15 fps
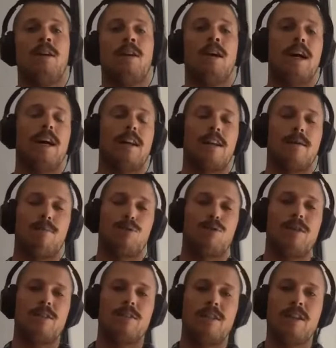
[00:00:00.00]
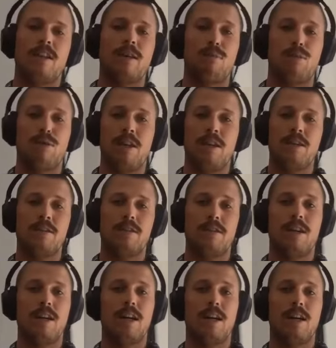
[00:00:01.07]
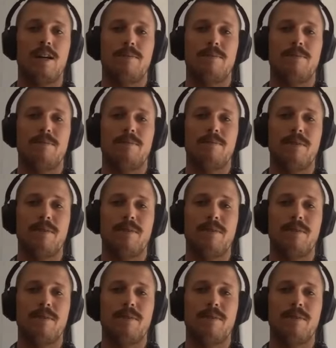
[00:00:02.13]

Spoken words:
Had a couple of drinks, seen a couple of things. And